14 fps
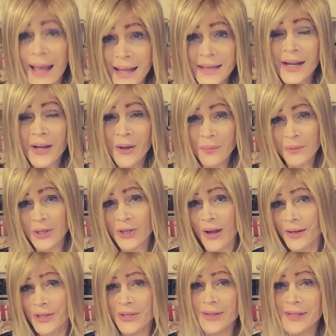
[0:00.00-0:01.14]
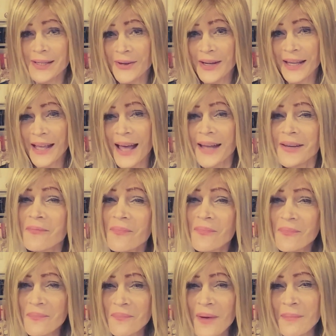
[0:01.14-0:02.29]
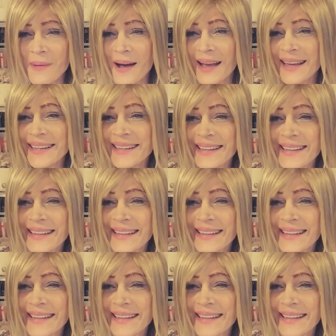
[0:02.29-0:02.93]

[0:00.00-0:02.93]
and I hope to talk to you soon again. Bye bye.